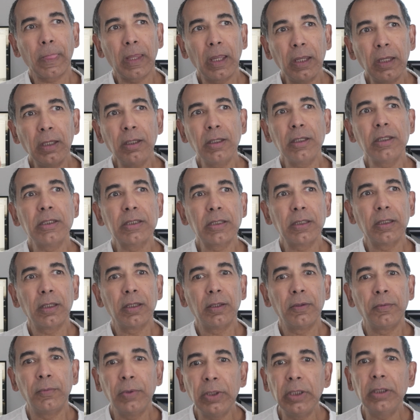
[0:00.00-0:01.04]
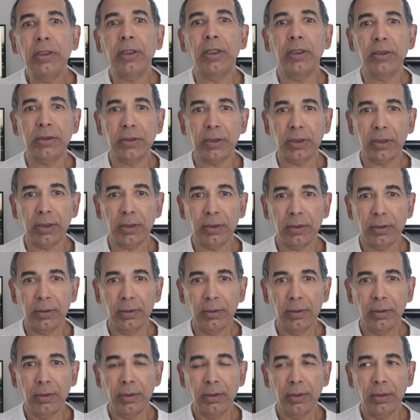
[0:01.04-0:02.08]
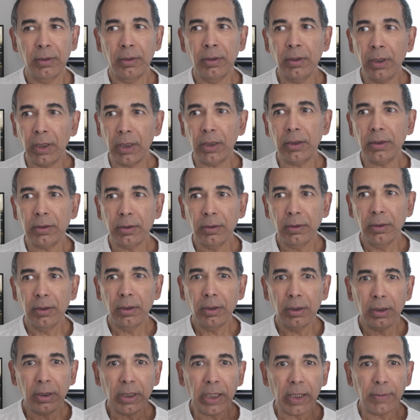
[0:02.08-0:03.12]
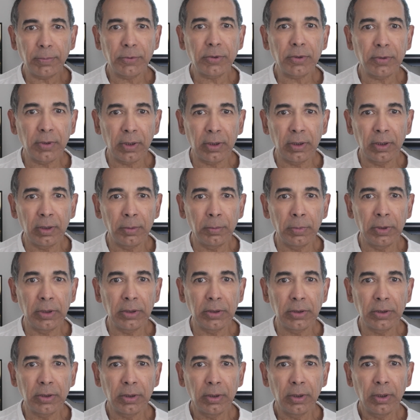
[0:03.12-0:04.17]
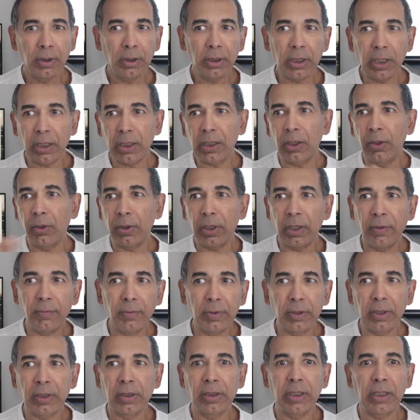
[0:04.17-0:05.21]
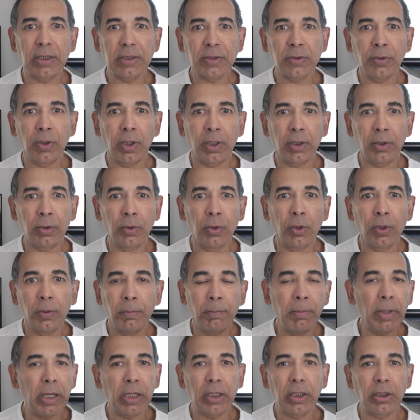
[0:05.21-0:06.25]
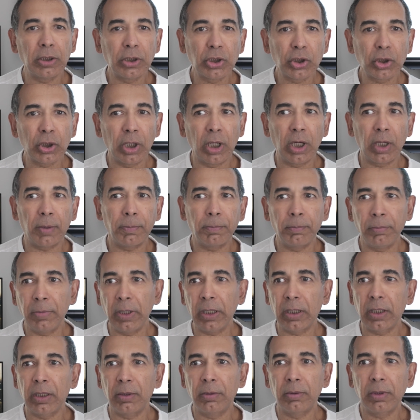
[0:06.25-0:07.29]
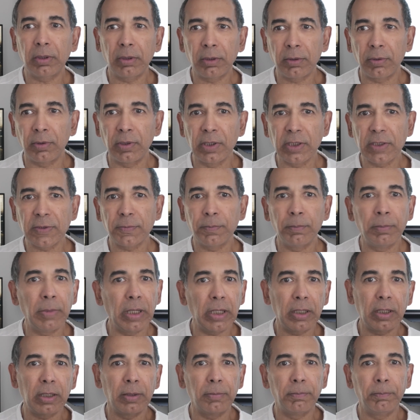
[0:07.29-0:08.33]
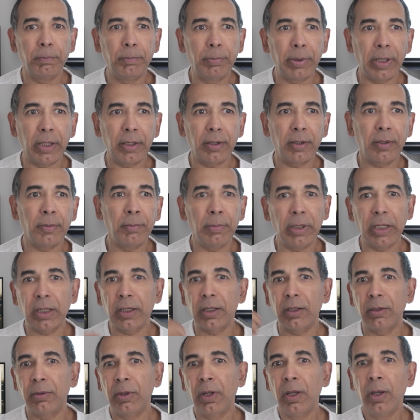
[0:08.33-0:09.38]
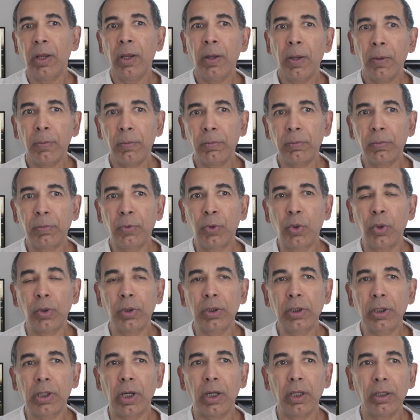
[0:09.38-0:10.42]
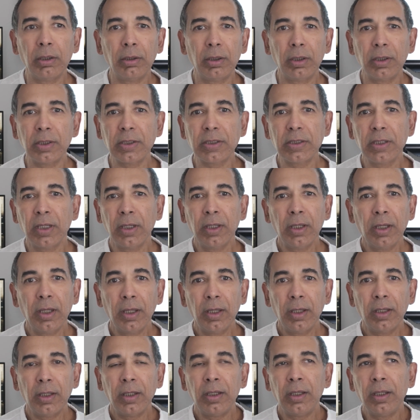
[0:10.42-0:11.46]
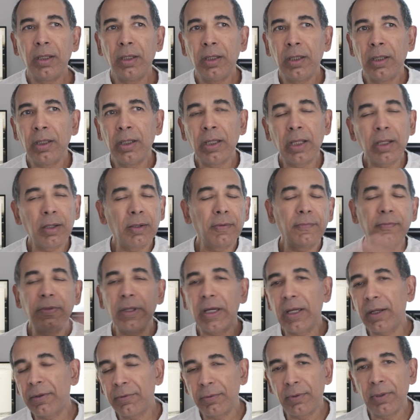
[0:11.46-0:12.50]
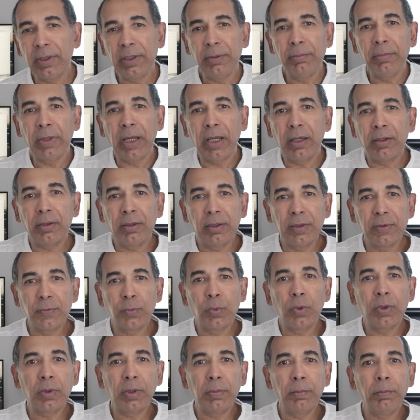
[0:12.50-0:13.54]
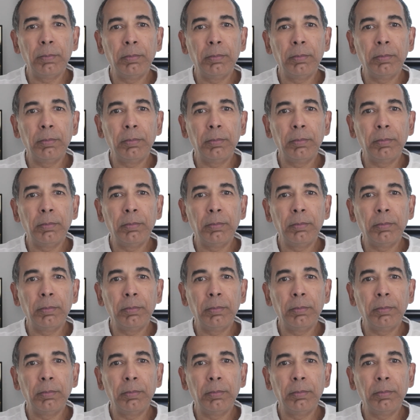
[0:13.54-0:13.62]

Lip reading: is retouching, not capture an image, take out everything that's not good, make it sharp, make it crisp, make it better, make it good colors. None of that really matters. What